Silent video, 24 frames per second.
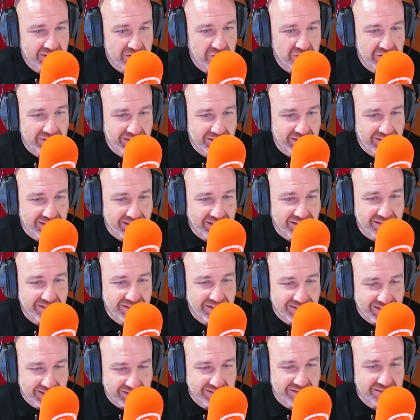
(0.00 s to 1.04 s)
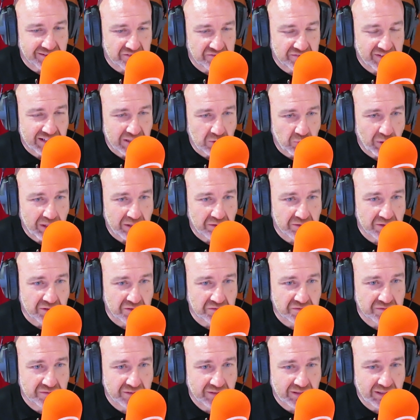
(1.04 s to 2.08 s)
they didn't defend well
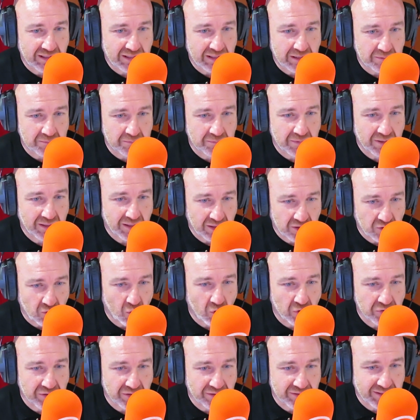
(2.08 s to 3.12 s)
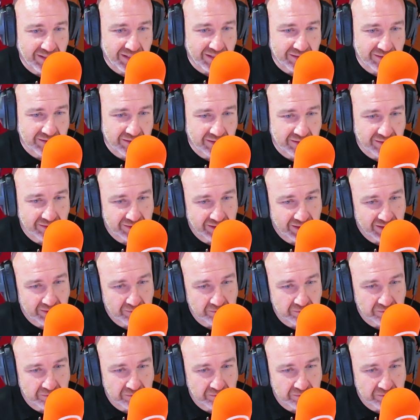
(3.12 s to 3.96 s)
enough at a corner kick, and